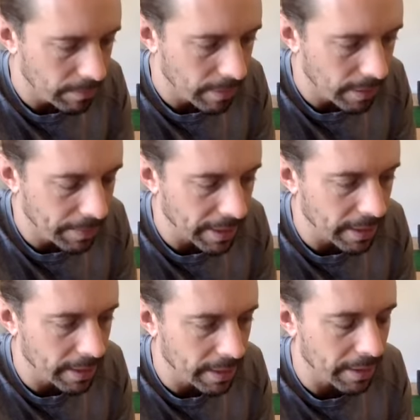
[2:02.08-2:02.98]
in the
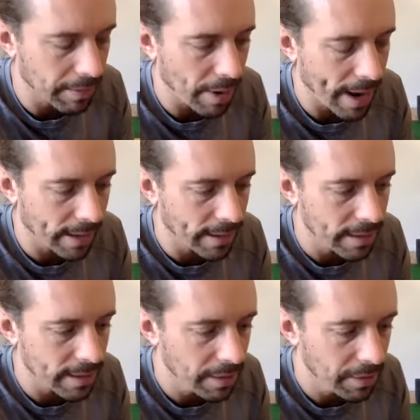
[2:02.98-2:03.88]
beginning of the
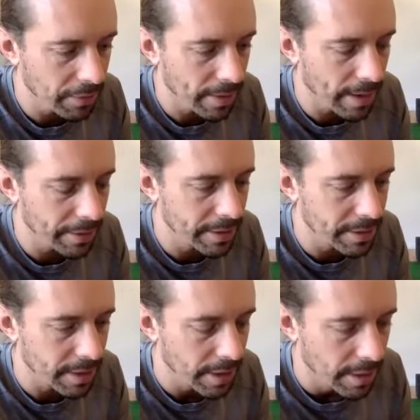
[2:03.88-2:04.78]
practice and throughout
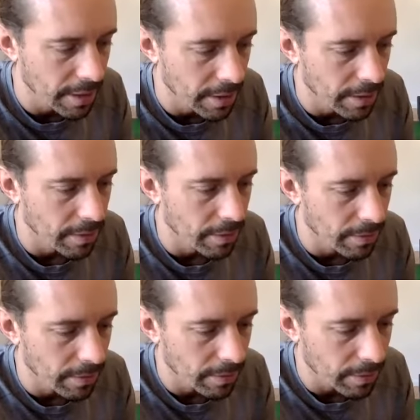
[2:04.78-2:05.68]
is
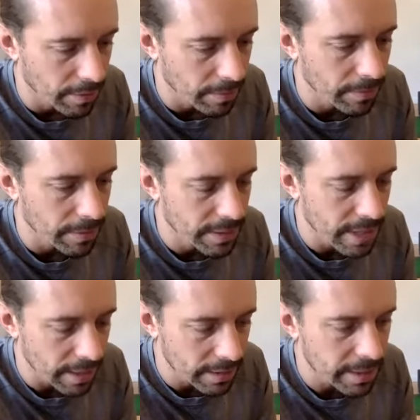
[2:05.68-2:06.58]

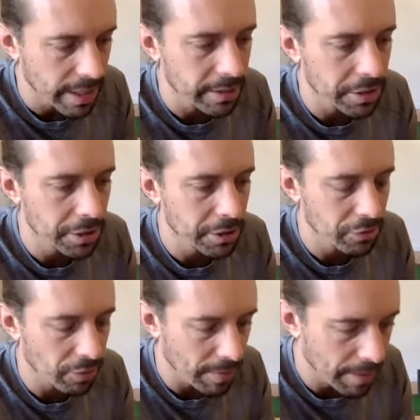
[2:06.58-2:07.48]
set
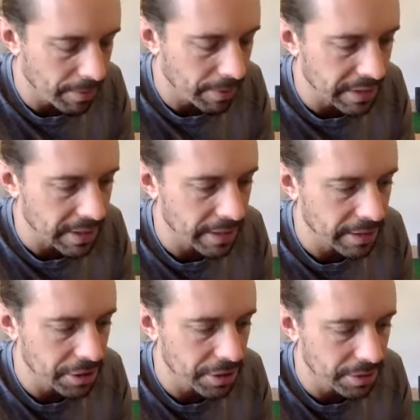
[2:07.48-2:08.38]
intentions, remember
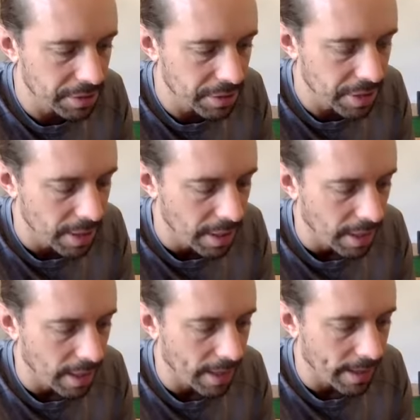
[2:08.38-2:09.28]
intentions.
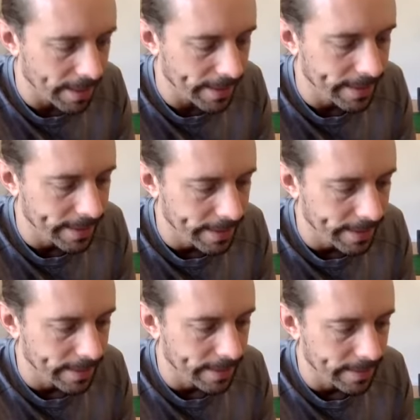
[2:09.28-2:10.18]
And
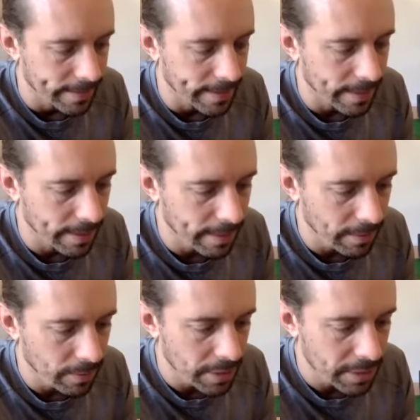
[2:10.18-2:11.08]

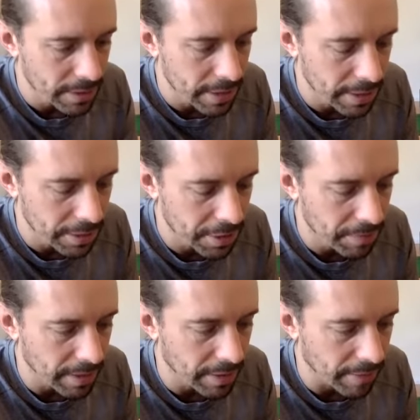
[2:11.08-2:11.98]
what does
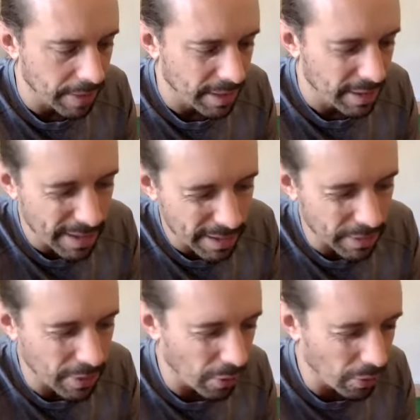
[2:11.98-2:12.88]
intention mean, right? Kind
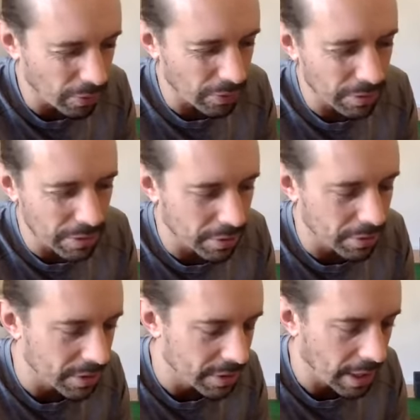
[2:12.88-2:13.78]
of goals
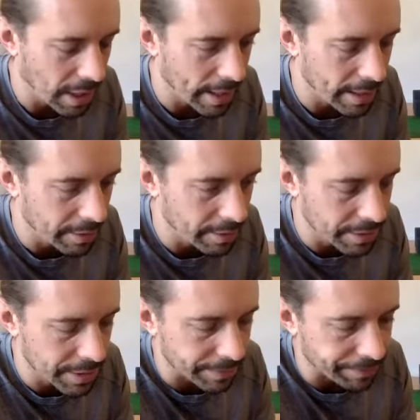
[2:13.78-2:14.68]
or
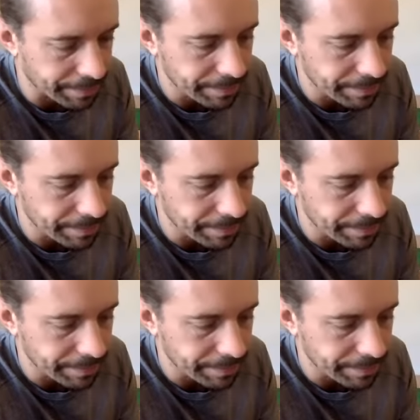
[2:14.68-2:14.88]
desires.